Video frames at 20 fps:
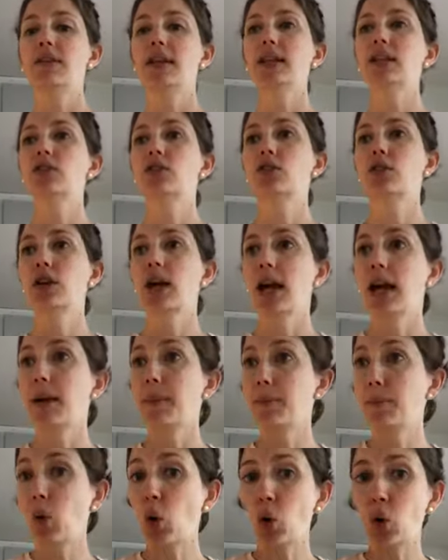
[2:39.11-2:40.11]
Easter egg
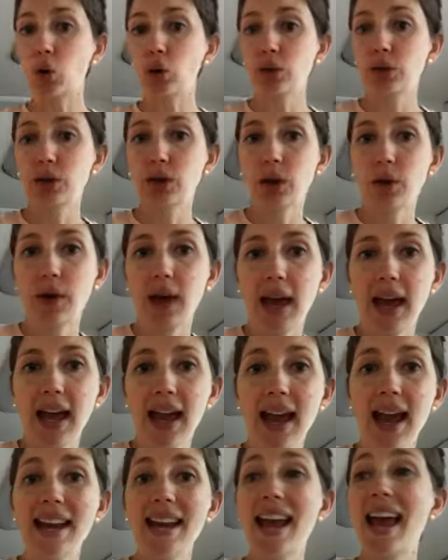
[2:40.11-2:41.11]
molds,
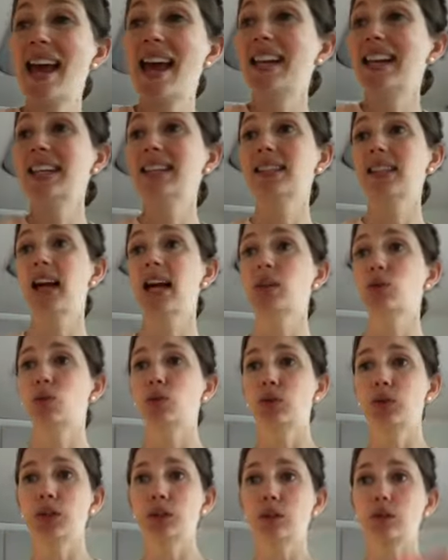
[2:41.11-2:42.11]
okay? And any size
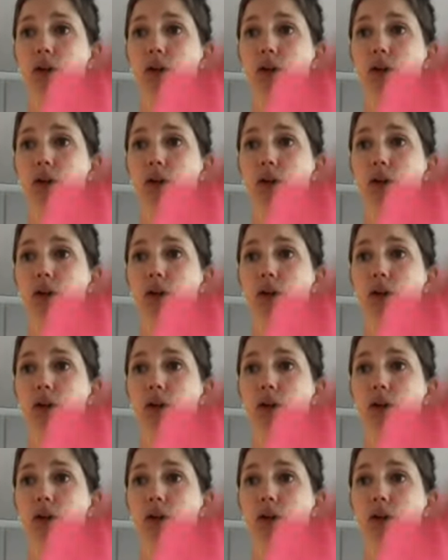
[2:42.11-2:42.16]
will do.